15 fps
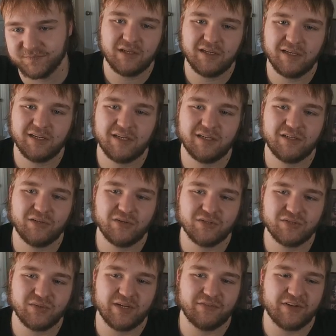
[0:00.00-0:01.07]
And you
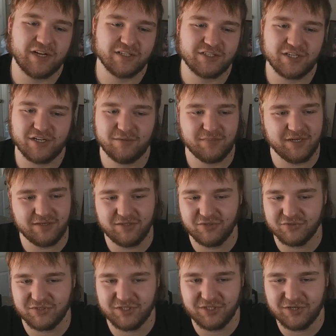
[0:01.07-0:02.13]
also have Hachan, but
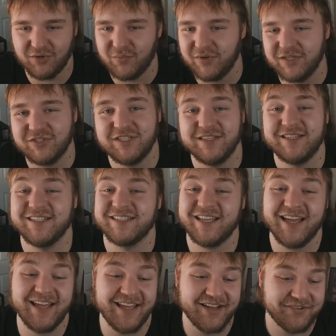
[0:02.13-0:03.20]
usually you don't want to cheat this
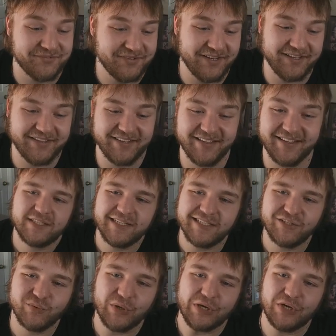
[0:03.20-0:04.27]
guy out. To get
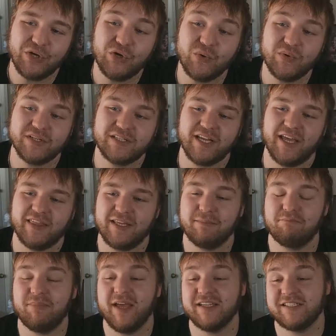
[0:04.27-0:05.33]
into our newest and the
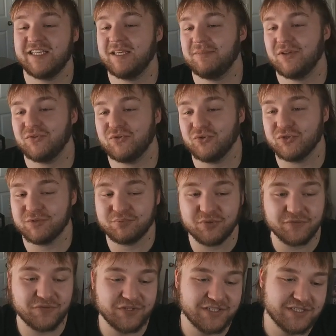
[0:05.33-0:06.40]
best EB02
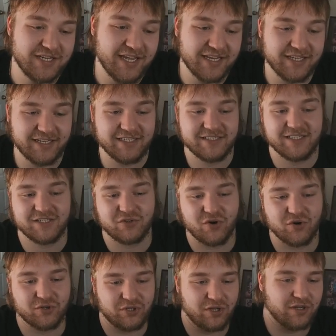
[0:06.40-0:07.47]
support for this deck, it is this
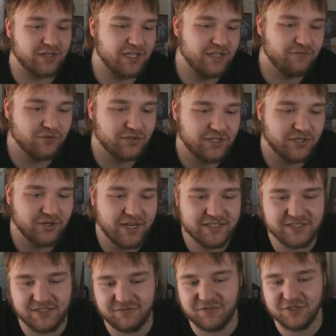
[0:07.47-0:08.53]
Arlong. If your leader
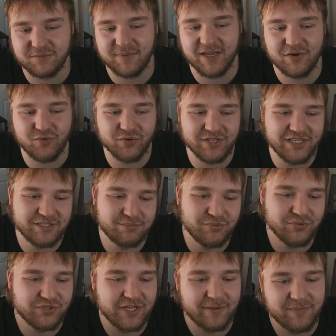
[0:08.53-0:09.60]
has the Fishman or East
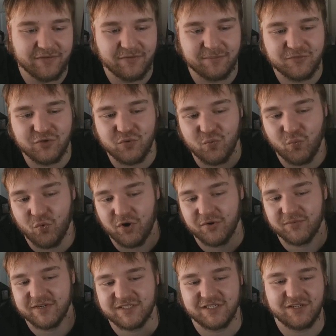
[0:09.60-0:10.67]
Blue type, give up to
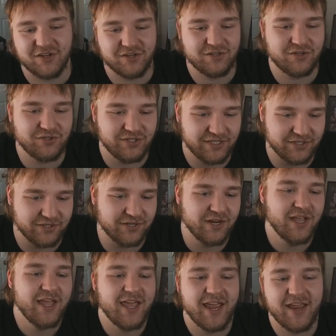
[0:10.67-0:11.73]
1 rested Dawn to your leader,
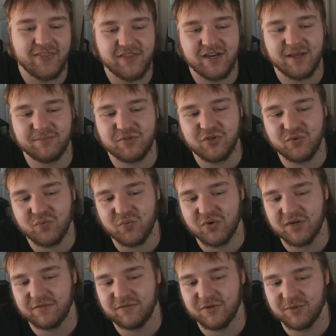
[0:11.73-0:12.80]
and then up to
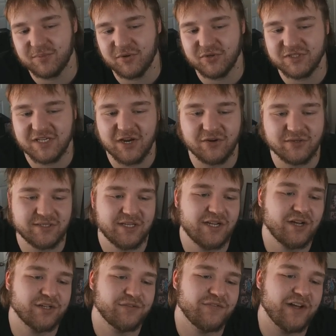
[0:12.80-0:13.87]
1 of your opponent's characters, they
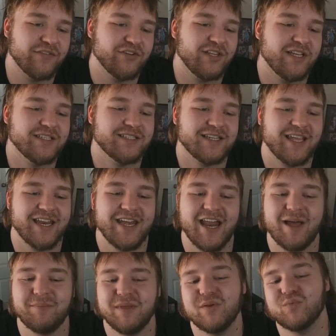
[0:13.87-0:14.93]
cost 5 or less,
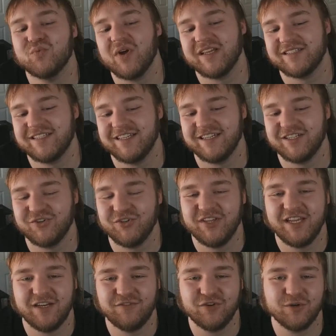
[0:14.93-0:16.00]
cannot be rested until
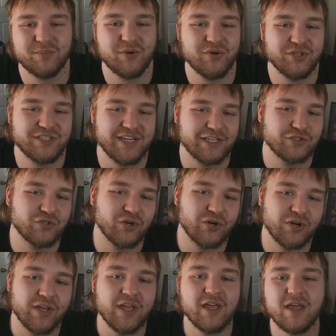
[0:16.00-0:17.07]
the end of your opponent's next
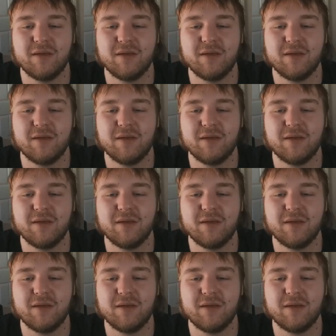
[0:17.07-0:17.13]
turn.